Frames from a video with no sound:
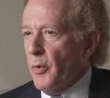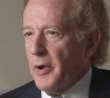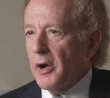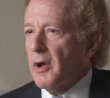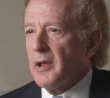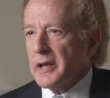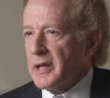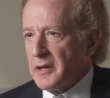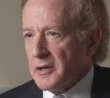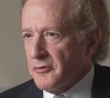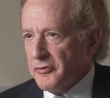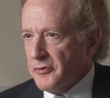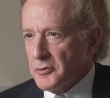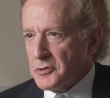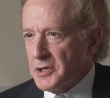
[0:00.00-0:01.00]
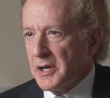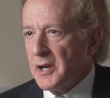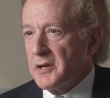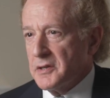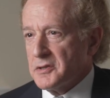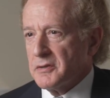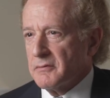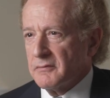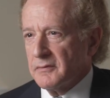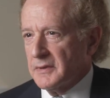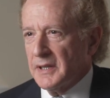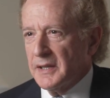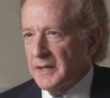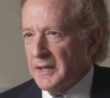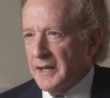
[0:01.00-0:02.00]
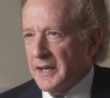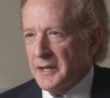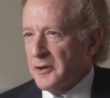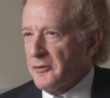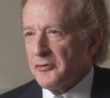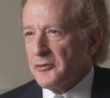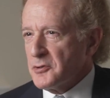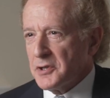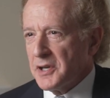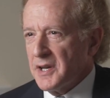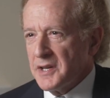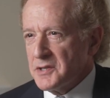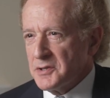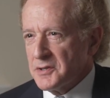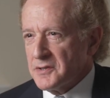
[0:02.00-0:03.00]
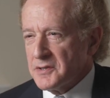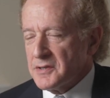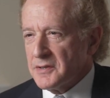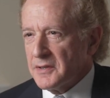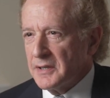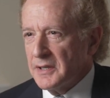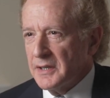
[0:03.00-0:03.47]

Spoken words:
We all had our first case and our first cases,